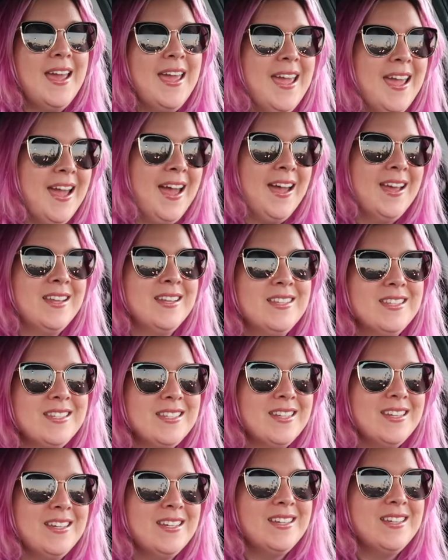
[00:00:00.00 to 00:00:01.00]
and
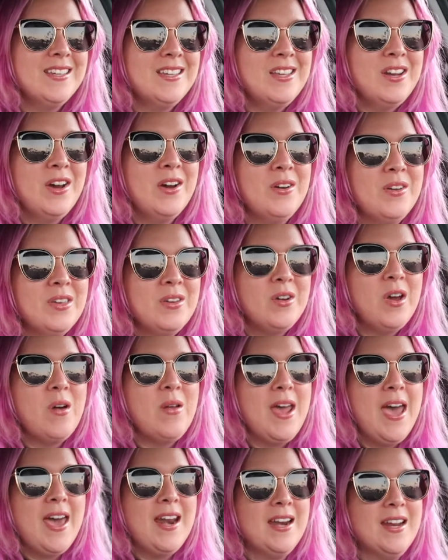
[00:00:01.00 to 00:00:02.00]
you know, you go
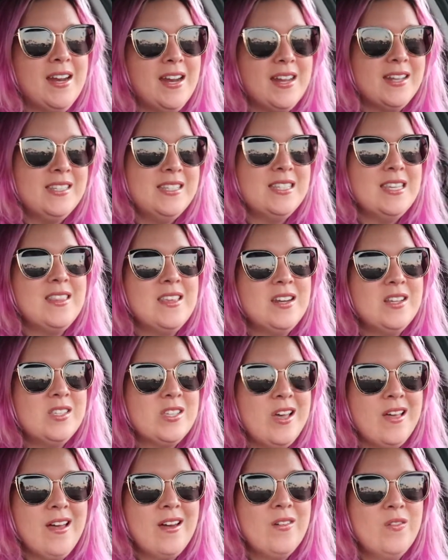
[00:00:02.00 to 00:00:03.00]
to edit and see that
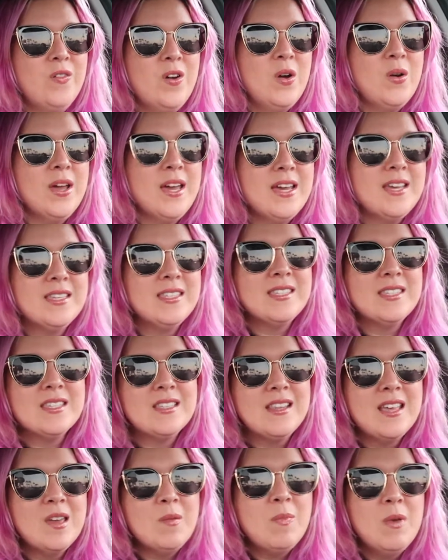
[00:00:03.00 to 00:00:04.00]
it's all out of focus,
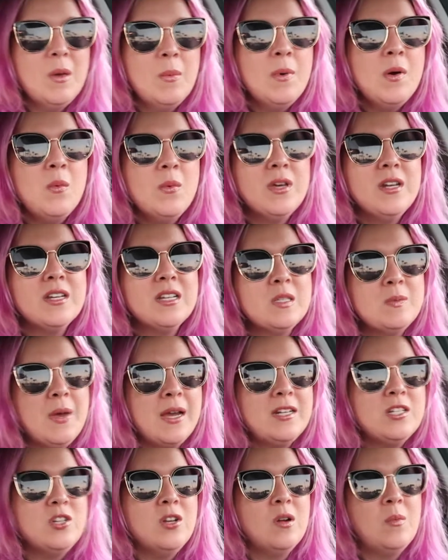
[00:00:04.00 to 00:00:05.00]
like people would
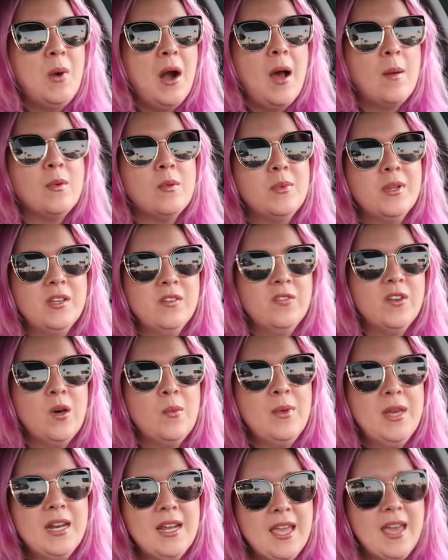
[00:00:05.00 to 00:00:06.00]
expect you to probably
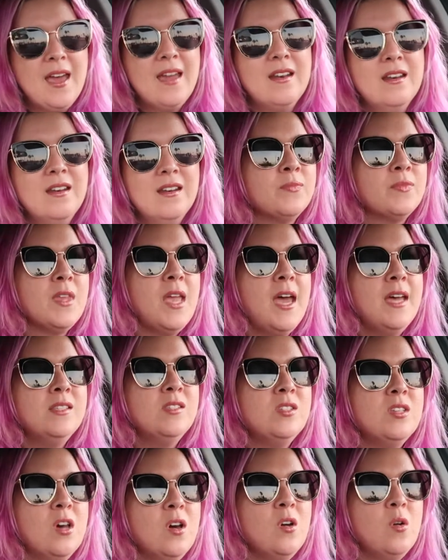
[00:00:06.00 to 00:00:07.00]
film it again.
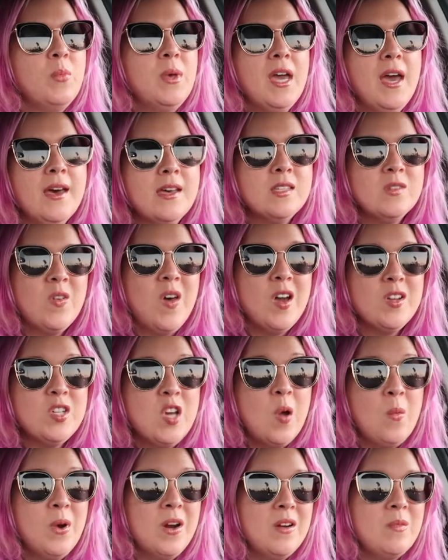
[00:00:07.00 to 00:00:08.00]
And so because
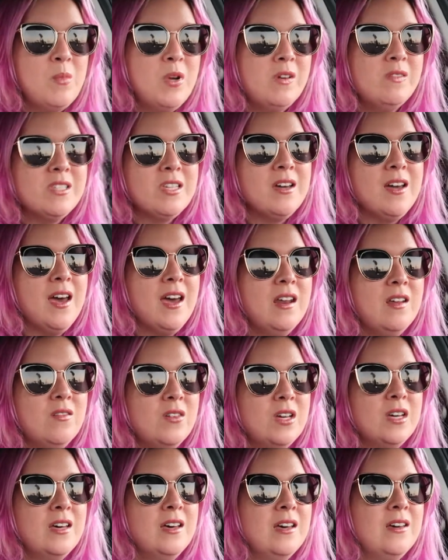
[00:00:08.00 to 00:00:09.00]
Vlogtober moves on kind of
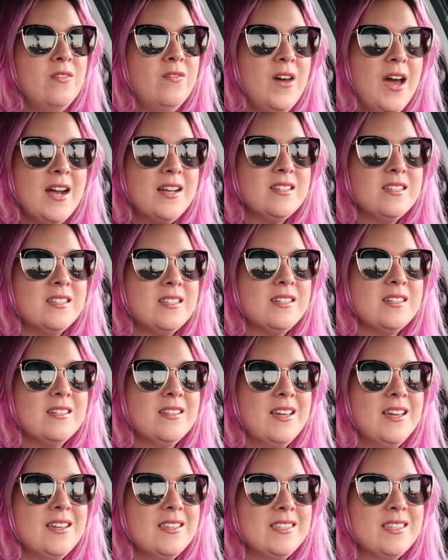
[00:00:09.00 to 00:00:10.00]
a fast
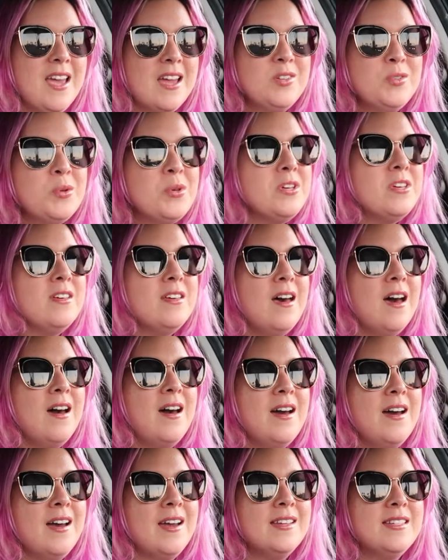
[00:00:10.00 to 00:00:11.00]
like schedule,
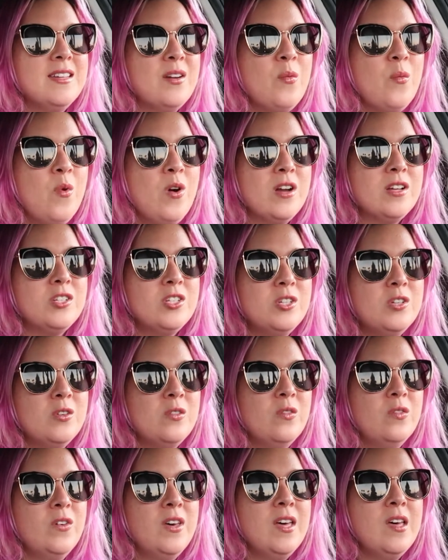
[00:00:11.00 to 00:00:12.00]
uh, I didn't want to
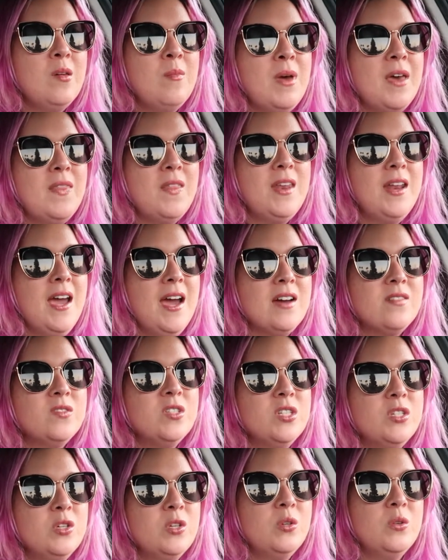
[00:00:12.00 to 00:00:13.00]
film and then have
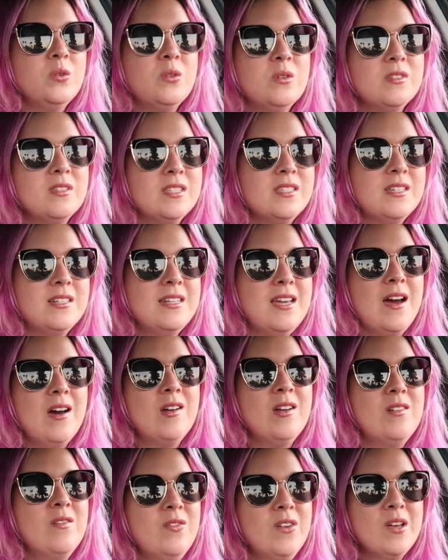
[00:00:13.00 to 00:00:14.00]
to sit
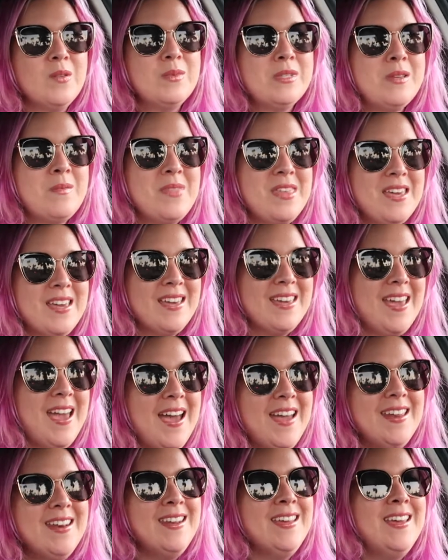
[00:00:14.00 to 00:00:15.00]
down and film something
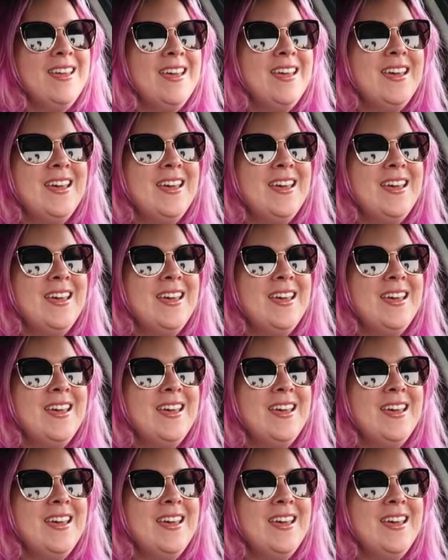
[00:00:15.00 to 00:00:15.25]
again